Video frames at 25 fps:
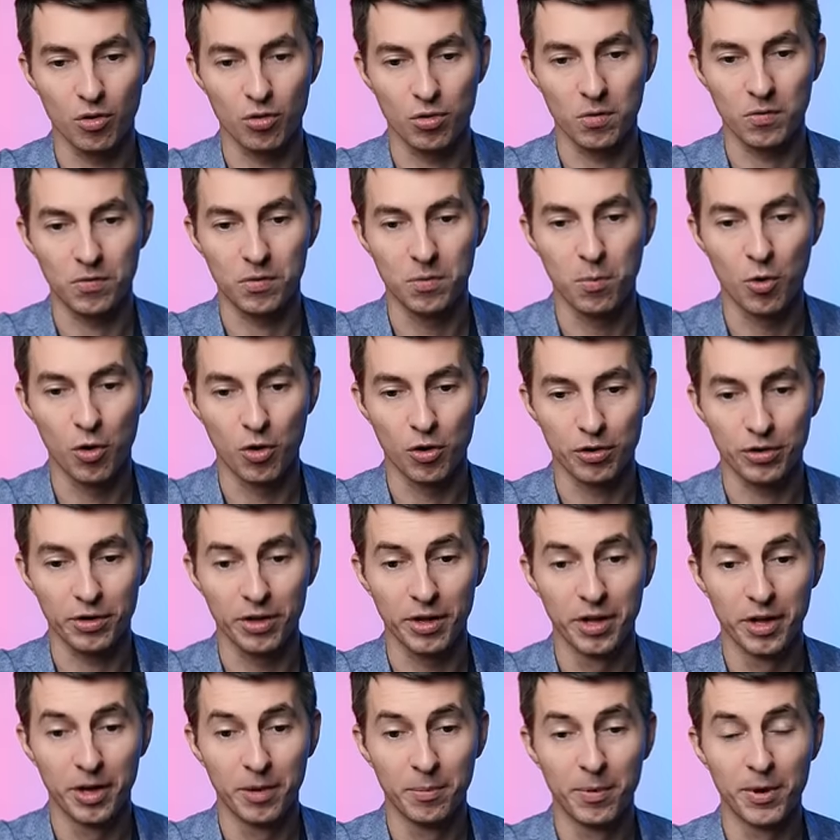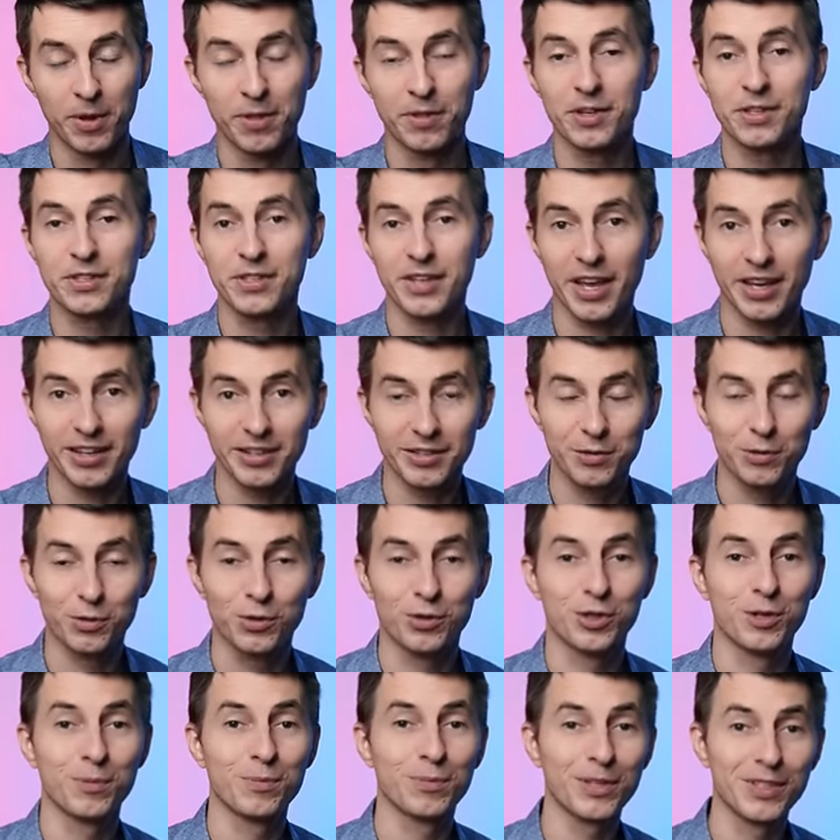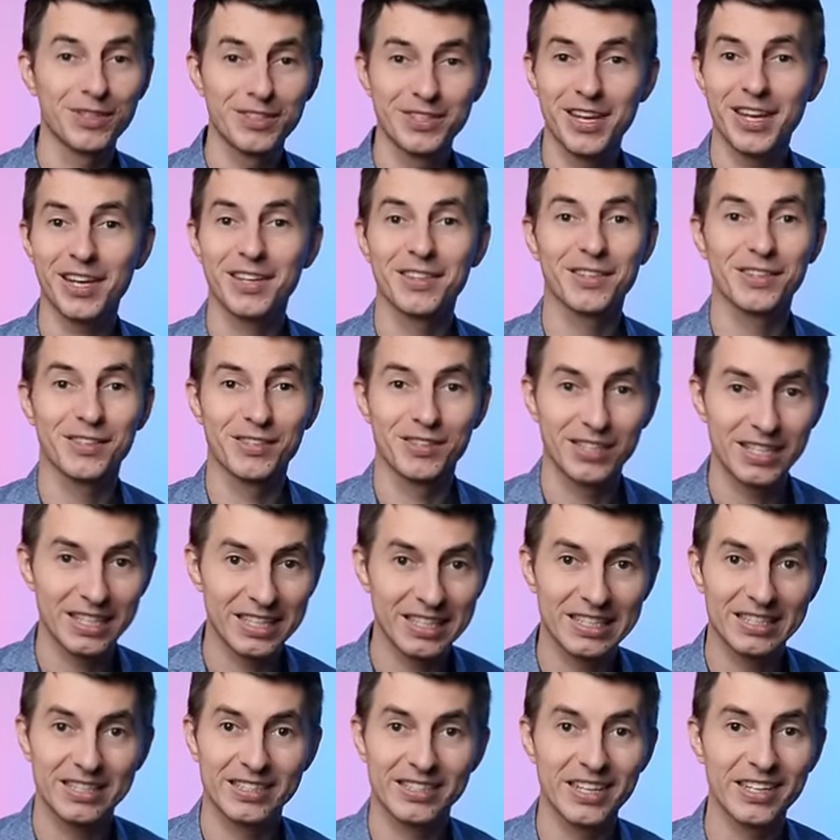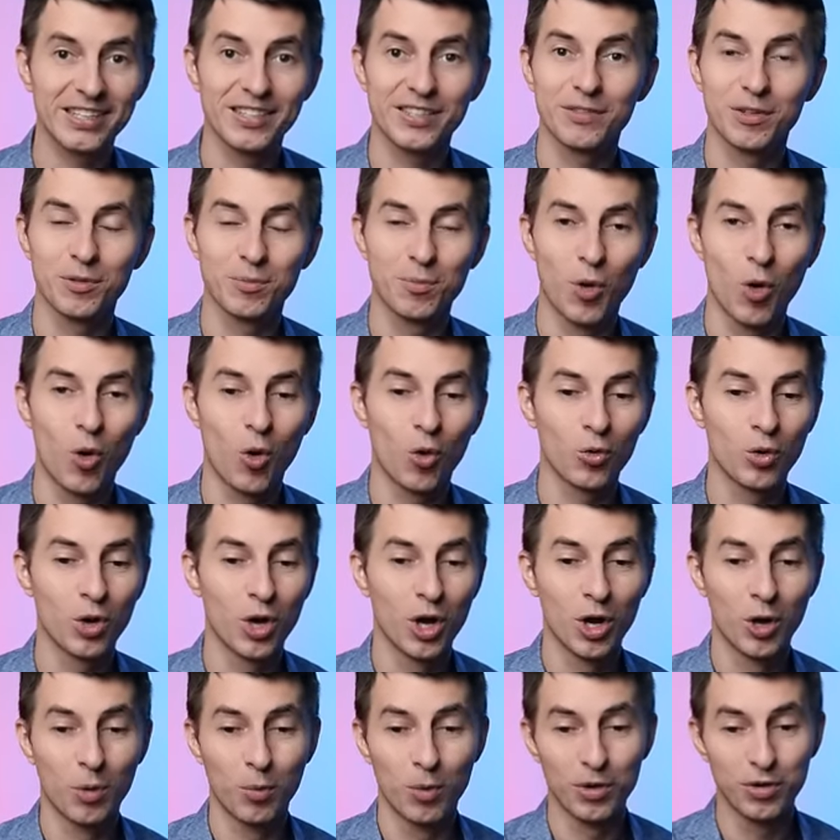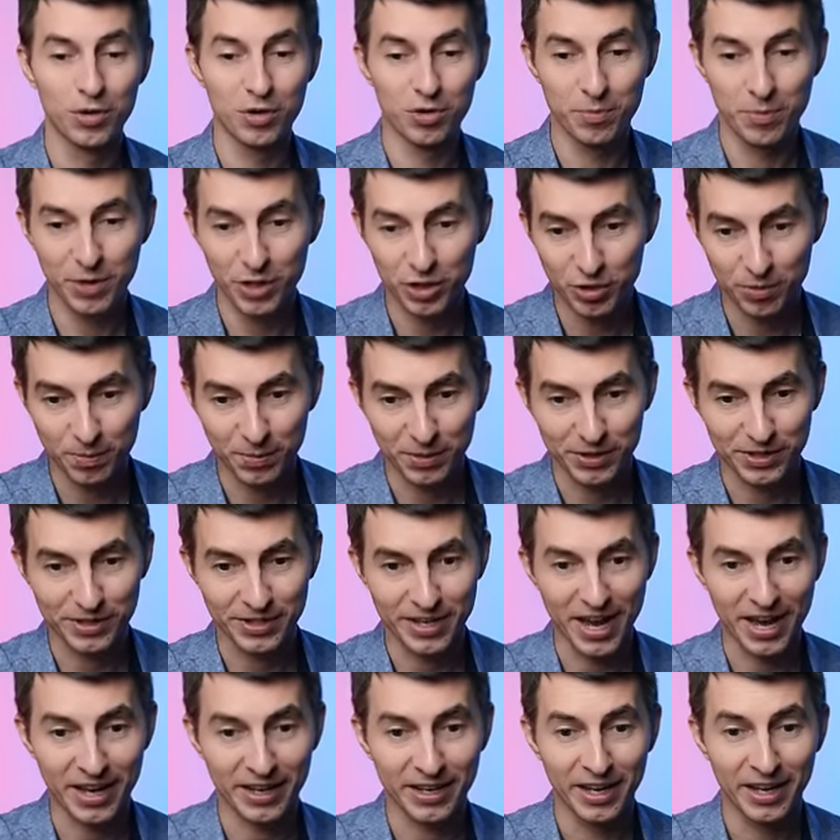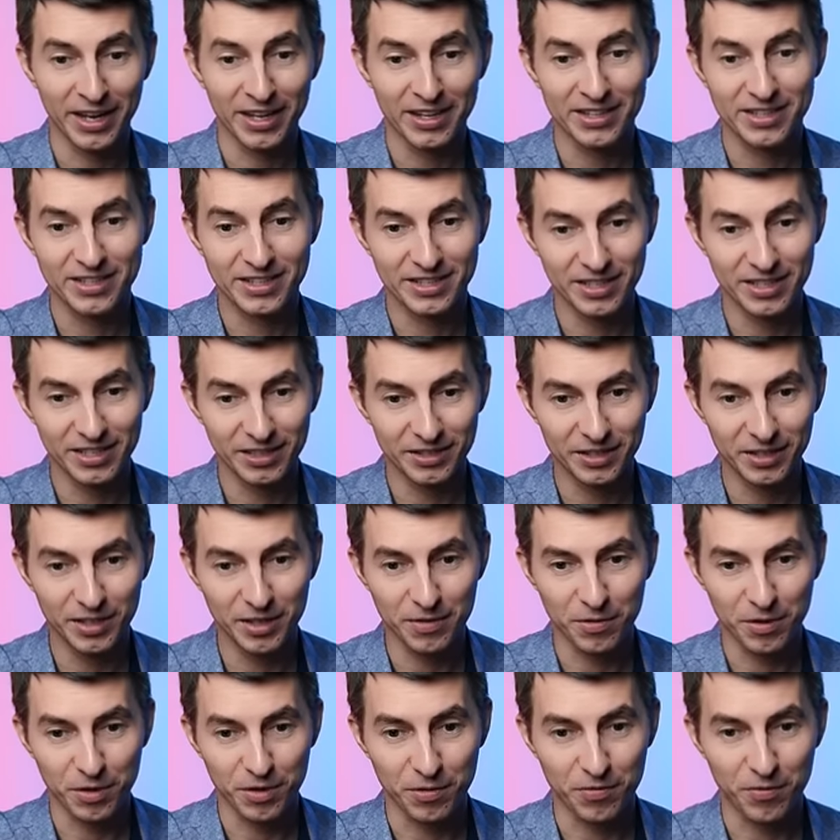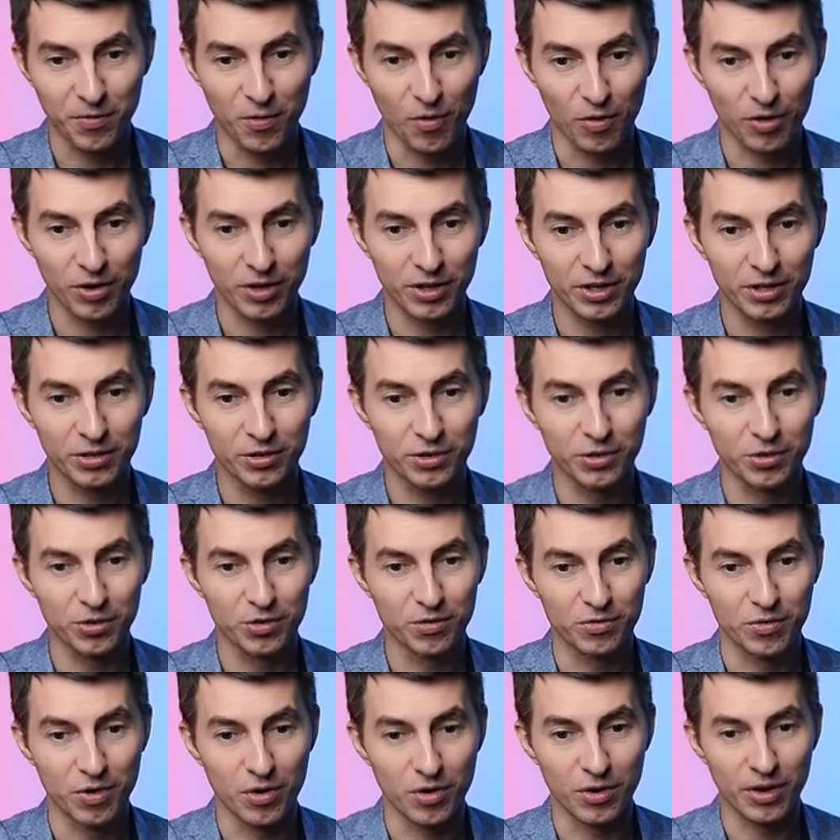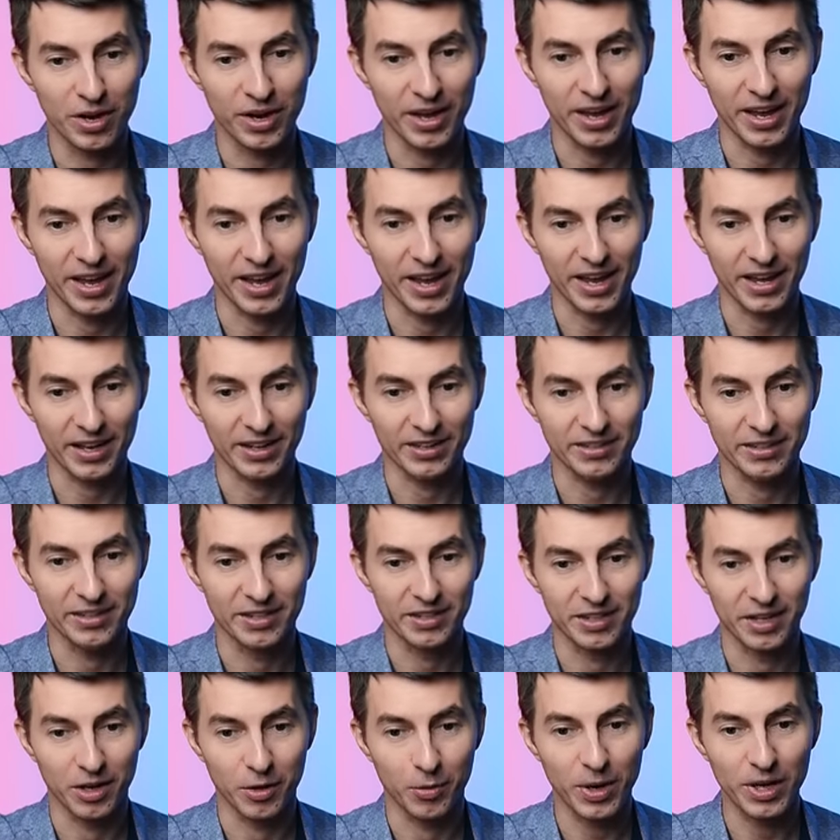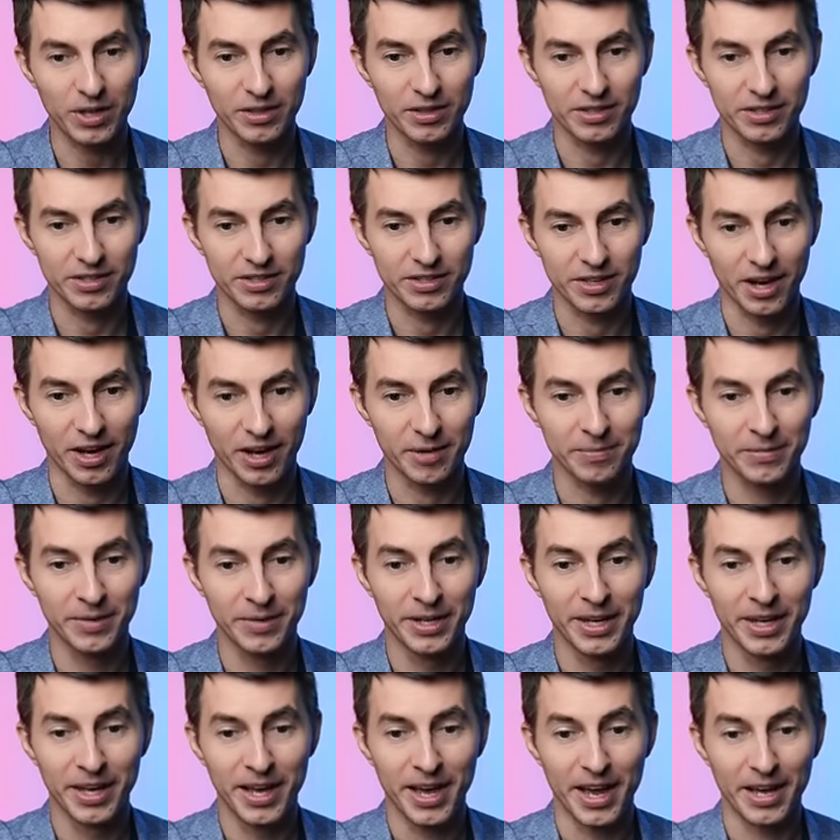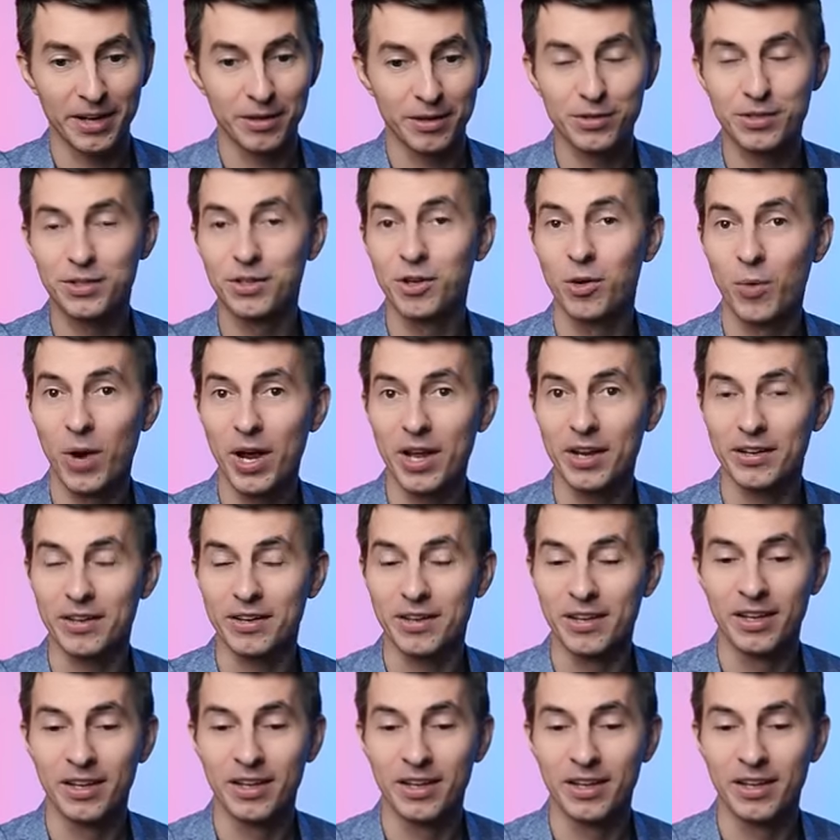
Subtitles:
of the board. But in this case, you simply take the c7 pawn with your bishop instead, still delivering a fork to the rook and the queen this time, and you still win.